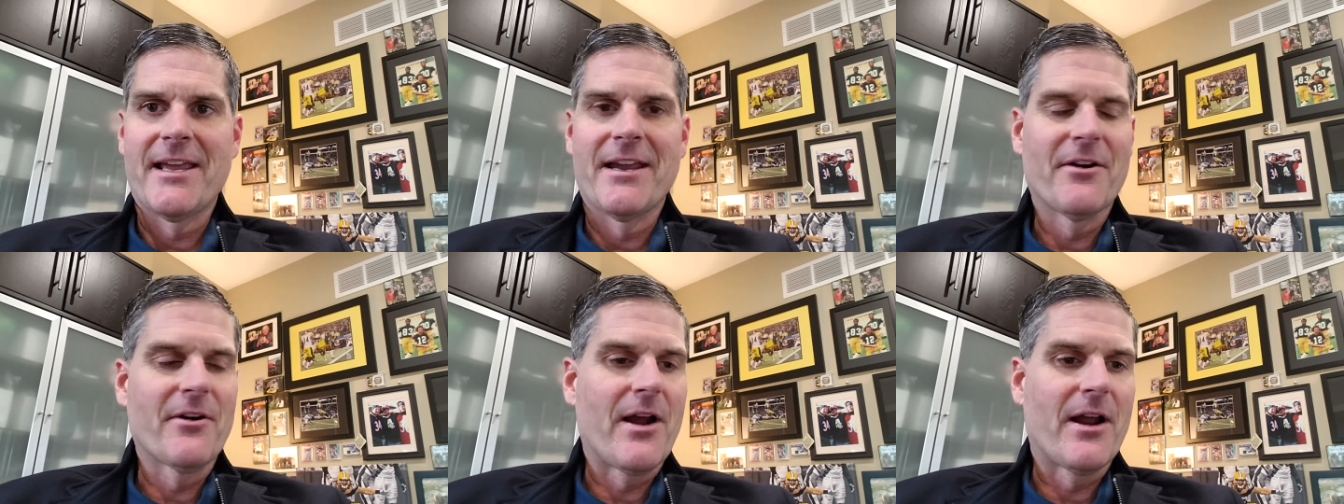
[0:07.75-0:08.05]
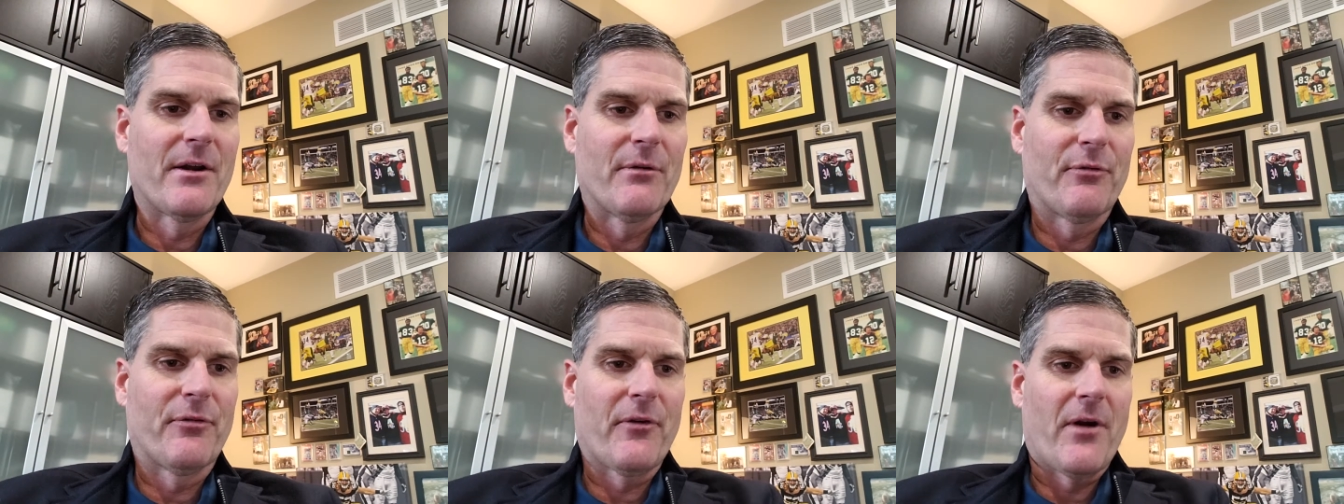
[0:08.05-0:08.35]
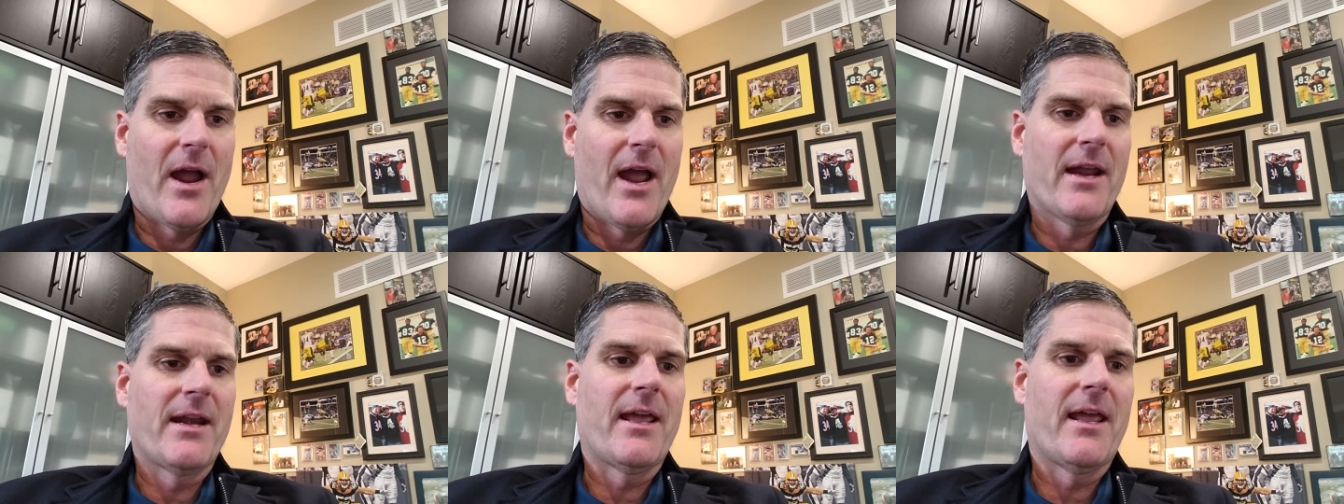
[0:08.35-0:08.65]
here on a
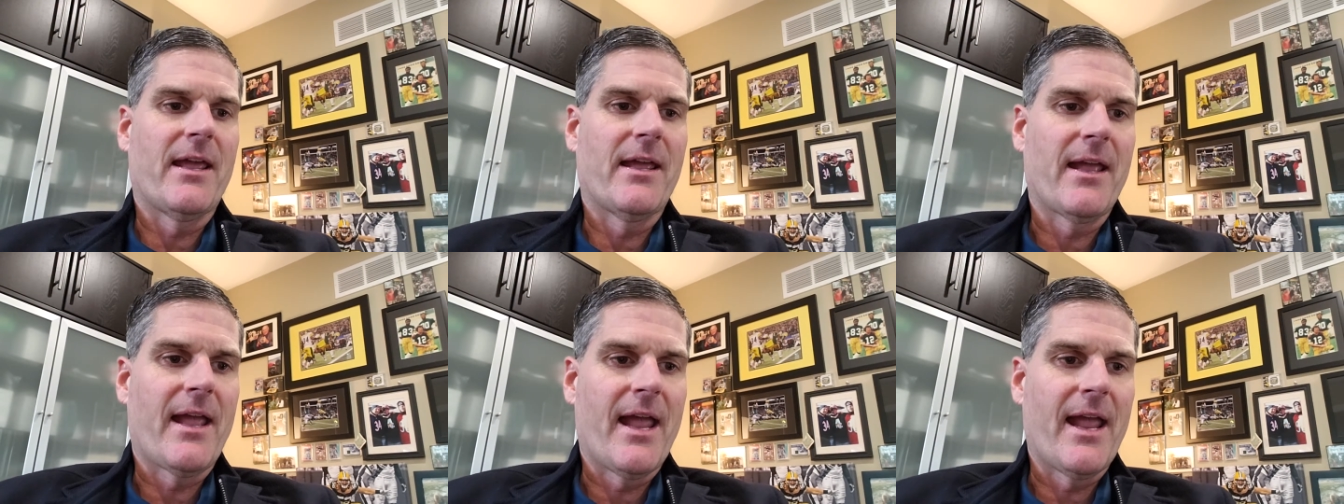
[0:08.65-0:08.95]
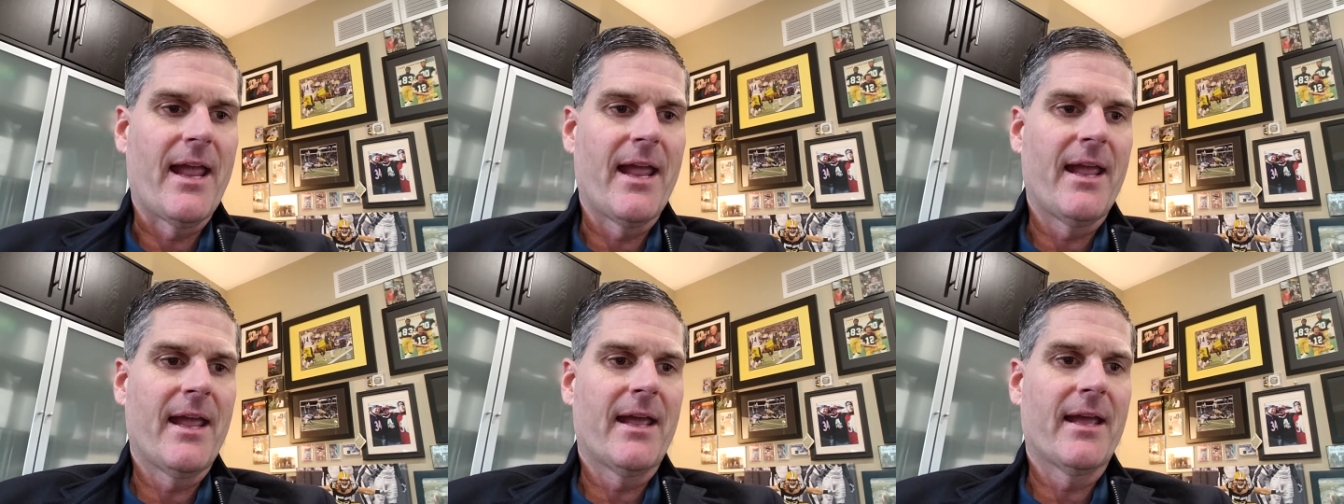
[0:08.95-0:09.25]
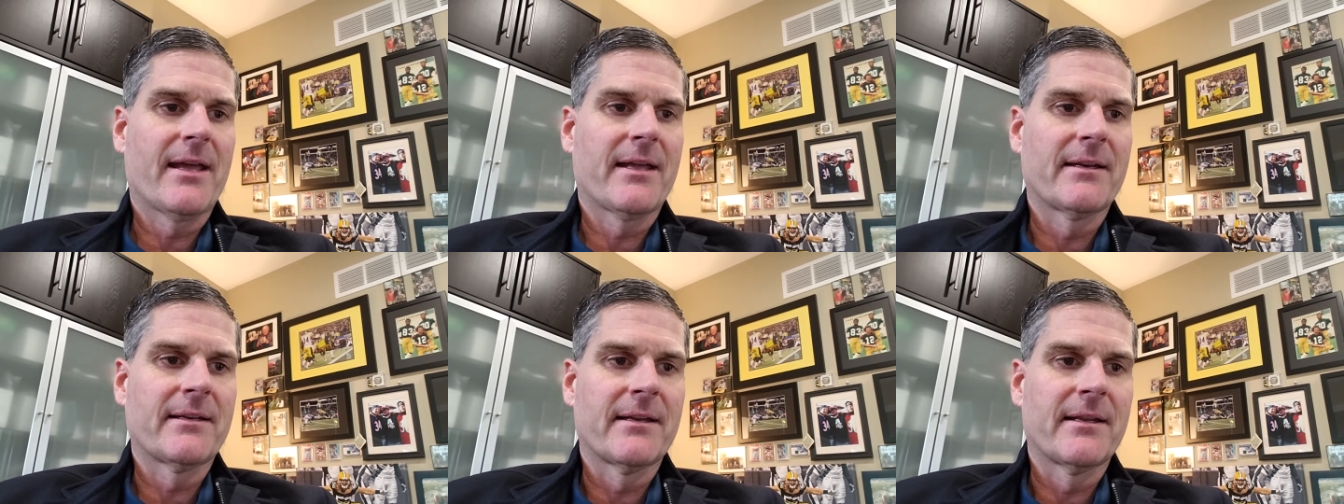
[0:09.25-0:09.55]
Friday,
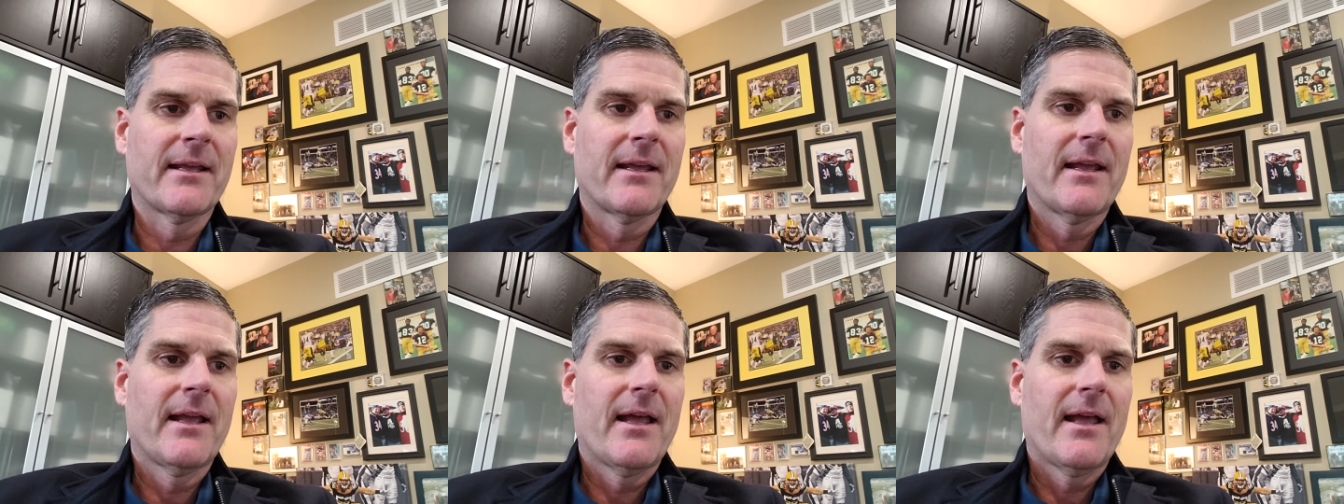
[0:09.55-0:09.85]
and